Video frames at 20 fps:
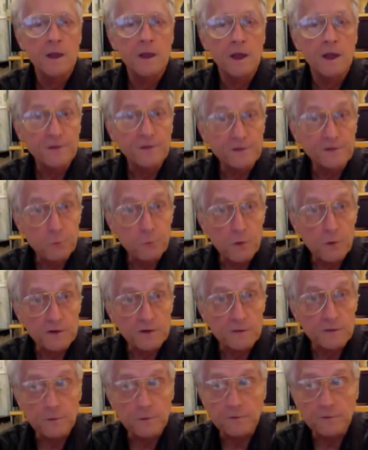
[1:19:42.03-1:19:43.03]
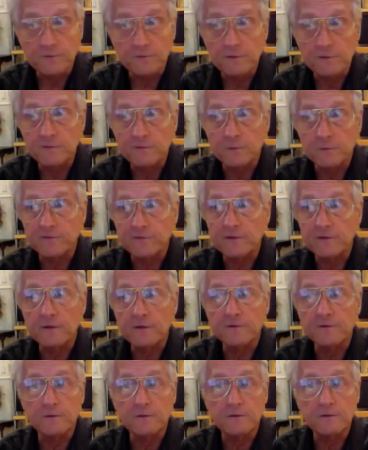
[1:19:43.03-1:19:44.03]
At this point, computer screens were still
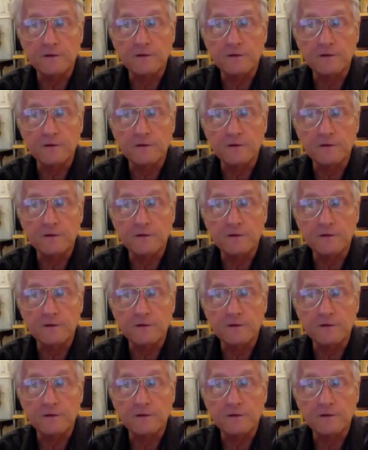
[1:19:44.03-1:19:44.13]
considered